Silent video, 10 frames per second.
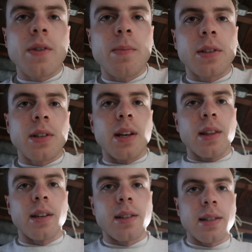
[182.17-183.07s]
from the sink
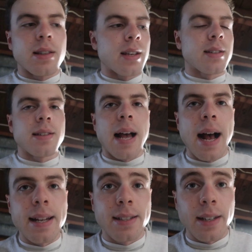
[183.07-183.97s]
that's as
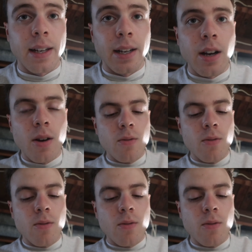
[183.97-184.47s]
hot as it can go.